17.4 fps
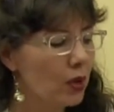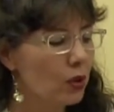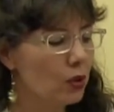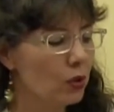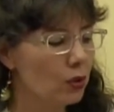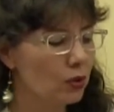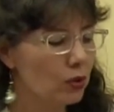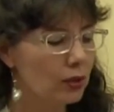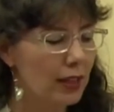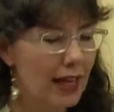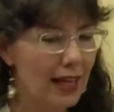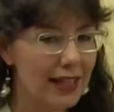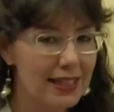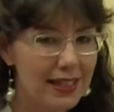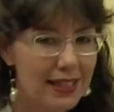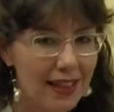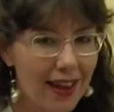Who
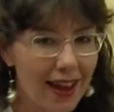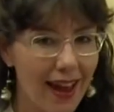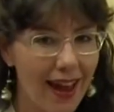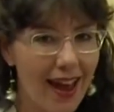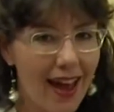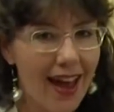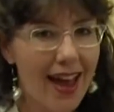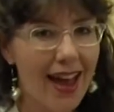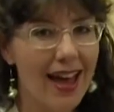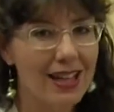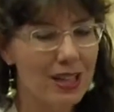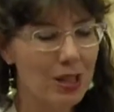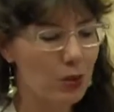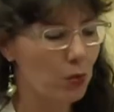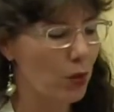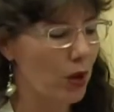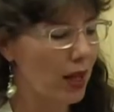likes
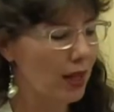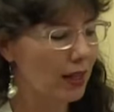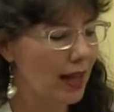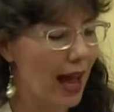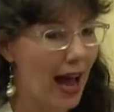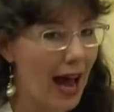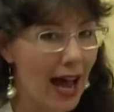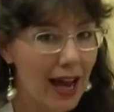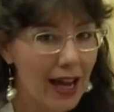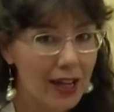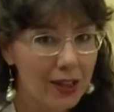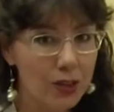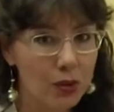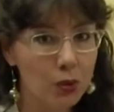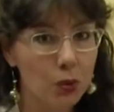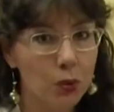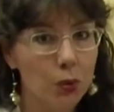cats? Well,
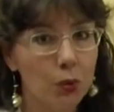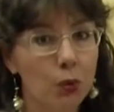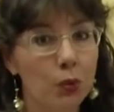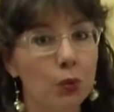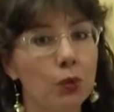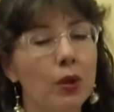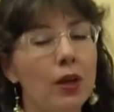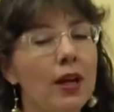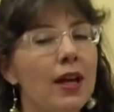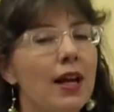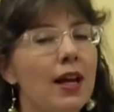I do.